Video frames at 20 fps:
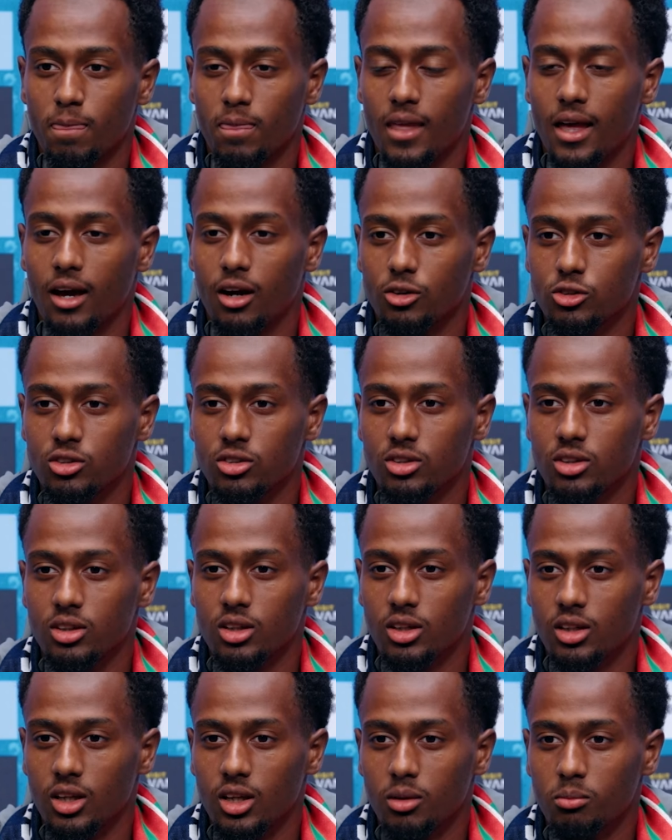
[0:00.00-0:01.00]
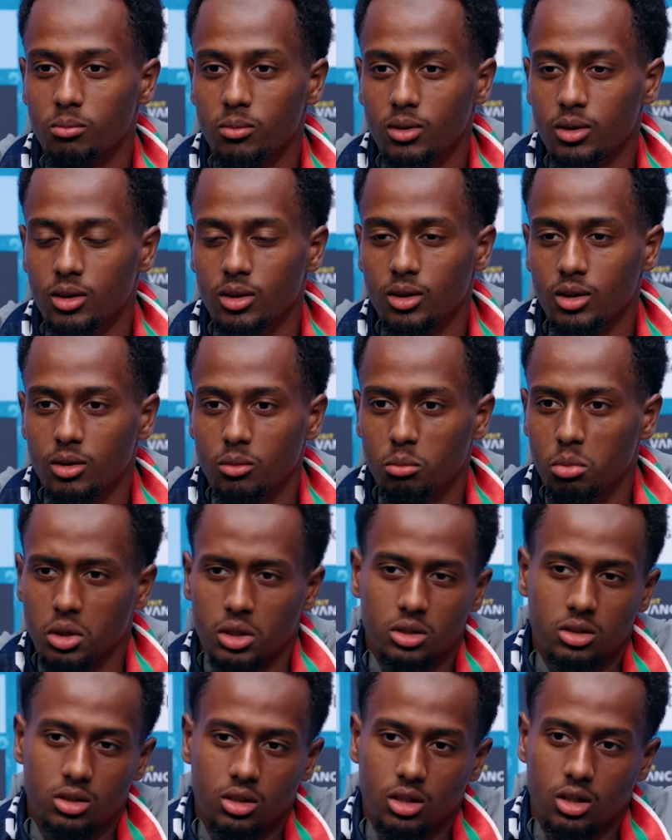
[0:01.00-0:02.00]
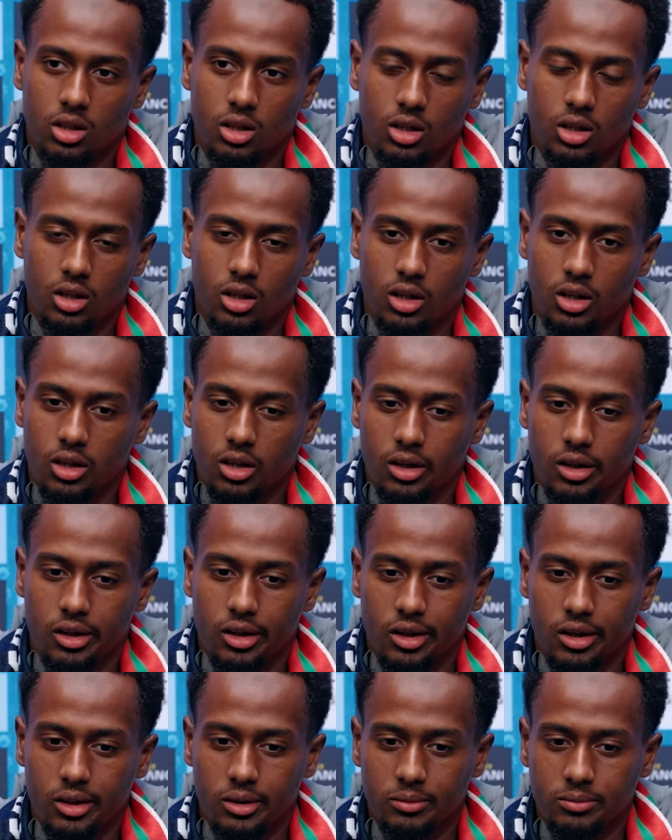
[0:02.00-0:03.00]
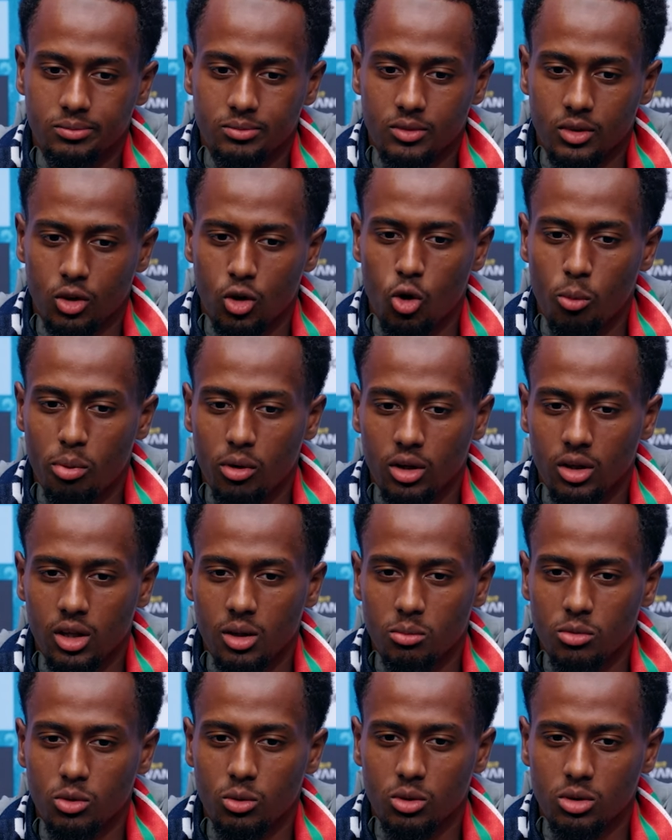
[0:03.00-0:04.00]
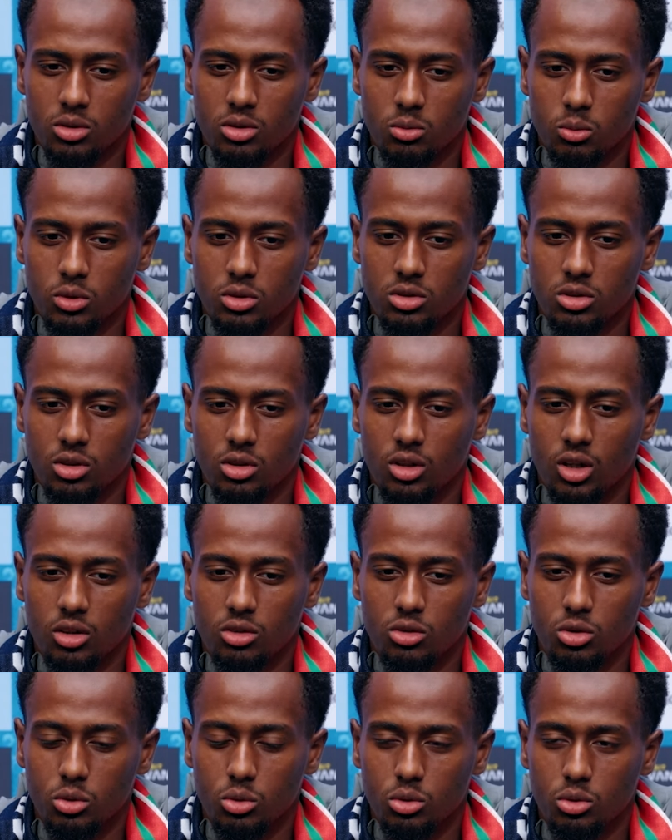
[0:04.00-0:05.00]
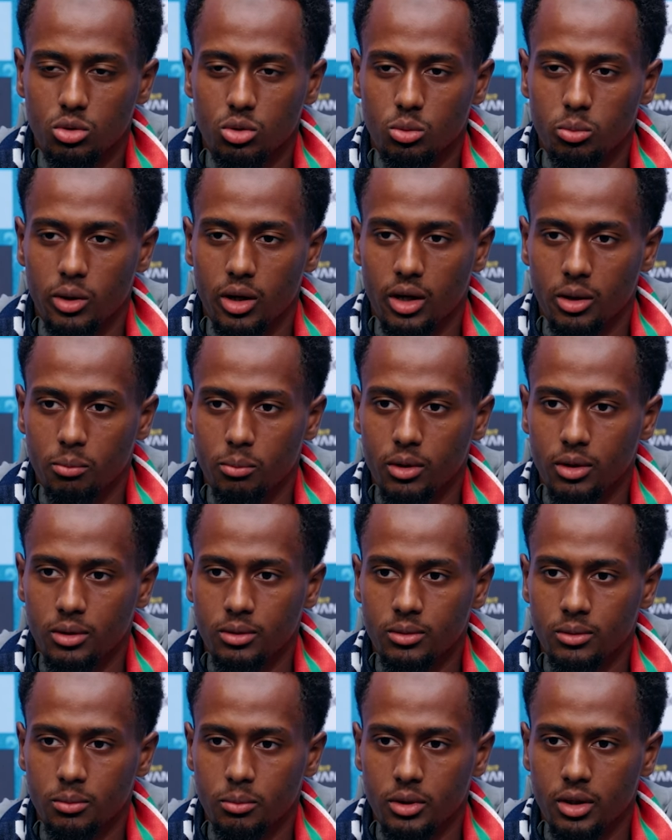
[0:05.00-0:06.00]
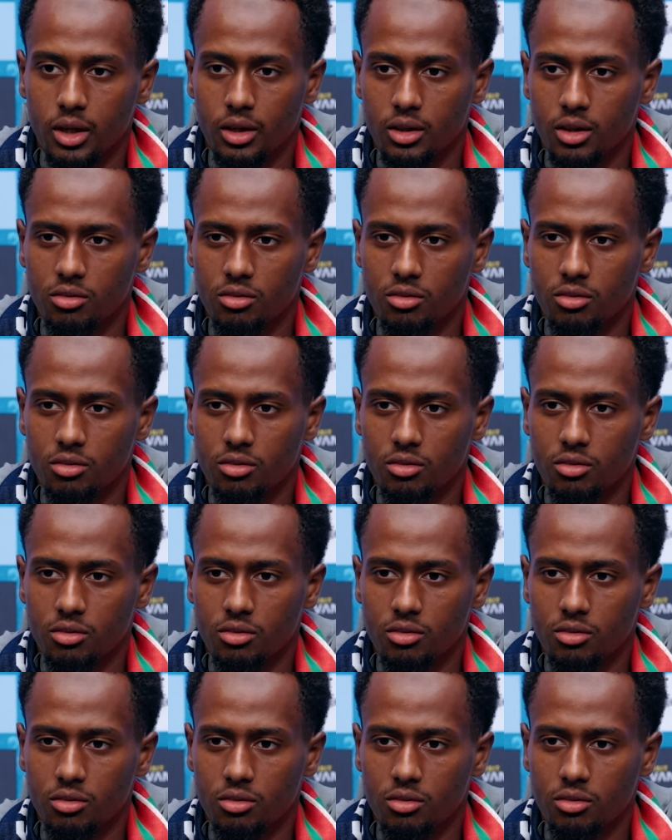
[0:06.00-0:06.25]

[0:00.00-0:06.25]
that Argentina game, but the Copa games were still not too bad, but yeah,